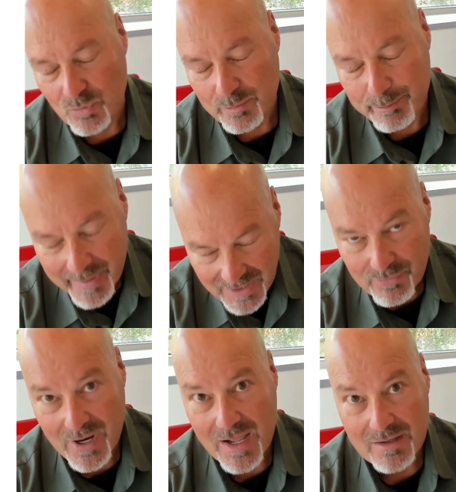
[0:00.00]

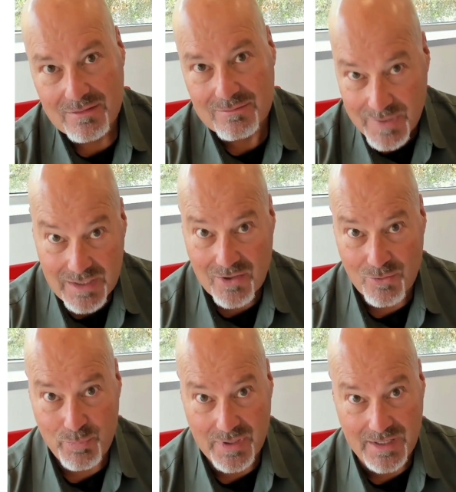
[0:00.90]
BayRock, my
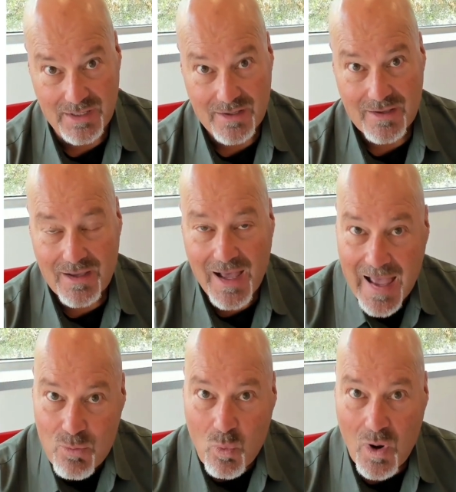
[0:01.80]
company,
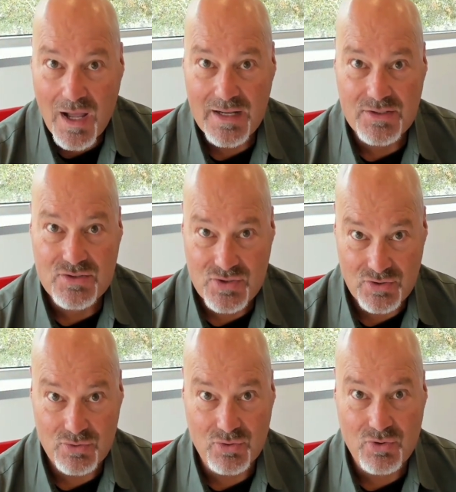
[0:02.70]
I wanted
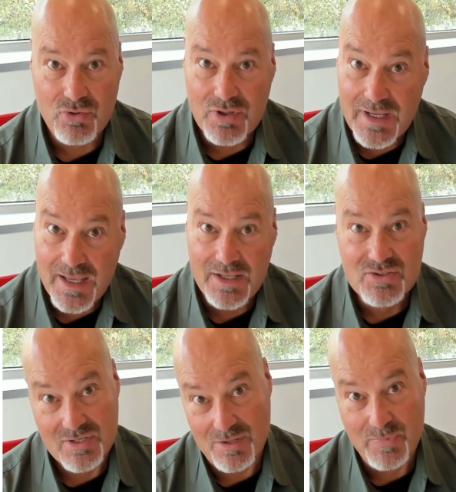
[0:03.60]
to create
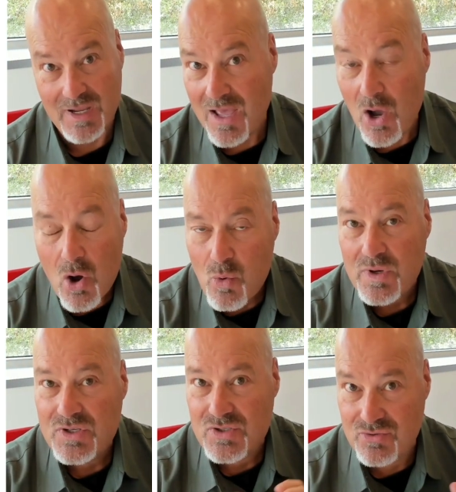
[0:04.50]
something. I
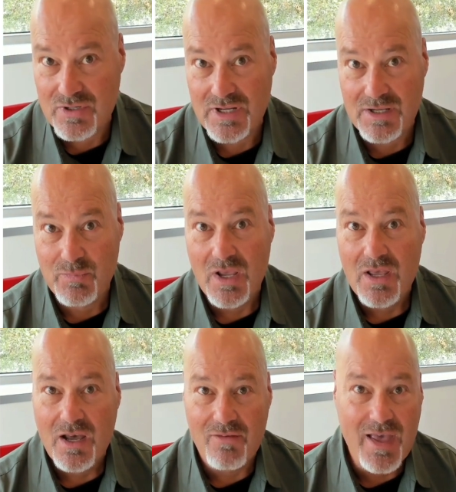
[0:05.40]
always dreamed
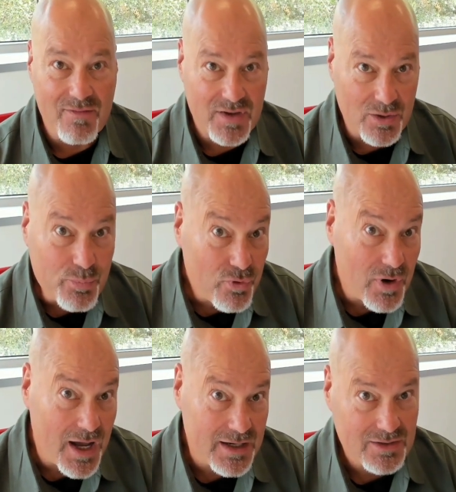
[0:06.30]
of having a
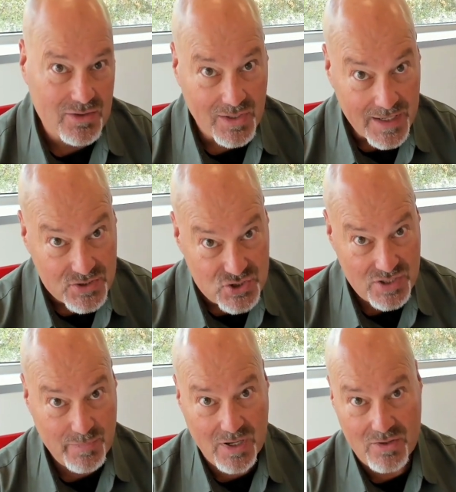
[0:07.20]
product like
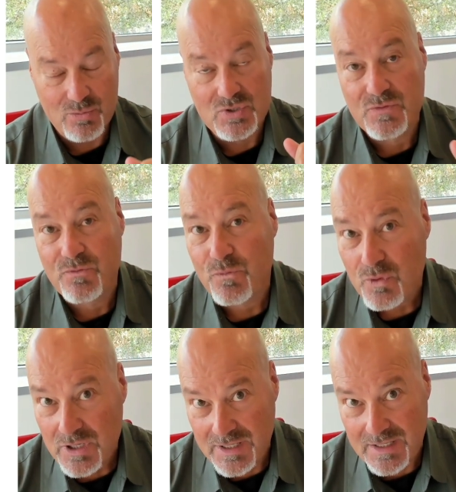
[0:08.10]
Gmail that was
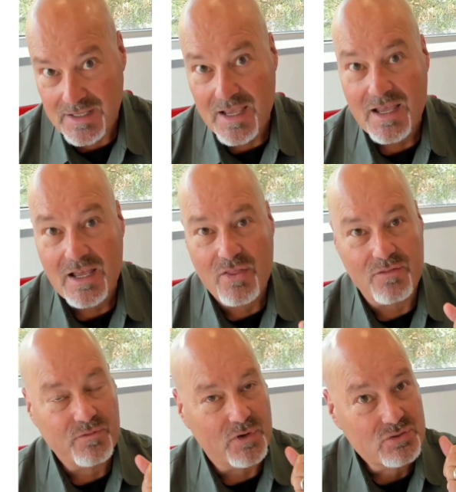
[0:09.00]
free, that
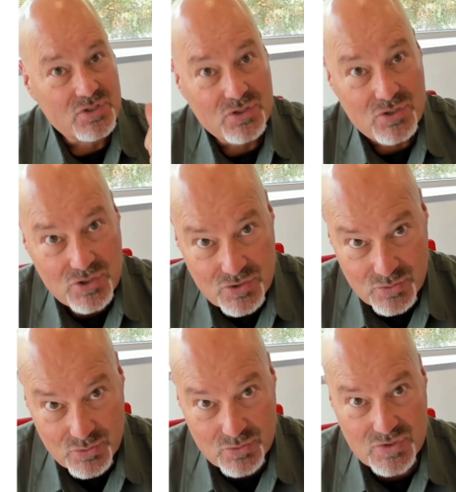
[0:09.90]
folks could
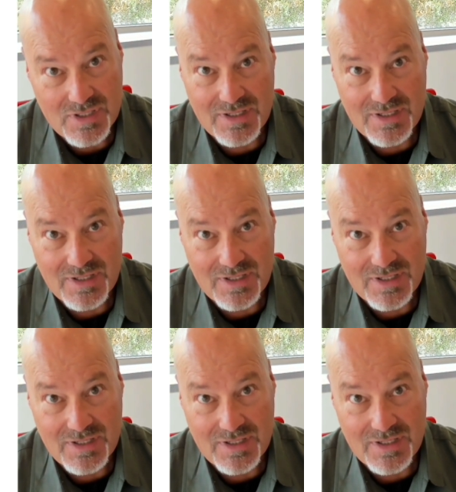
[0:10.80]
use and